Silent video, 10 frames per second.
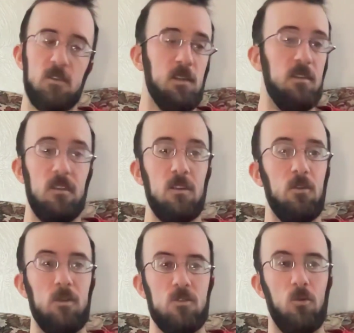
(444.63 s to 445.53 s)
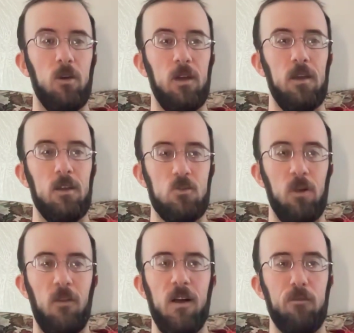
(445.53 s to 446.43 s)
continue to enjoy
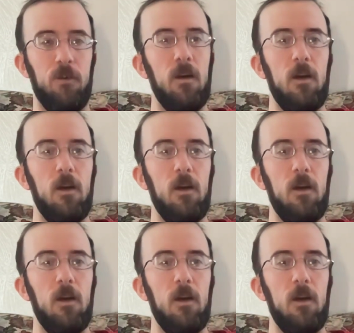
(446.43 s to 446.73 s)
life.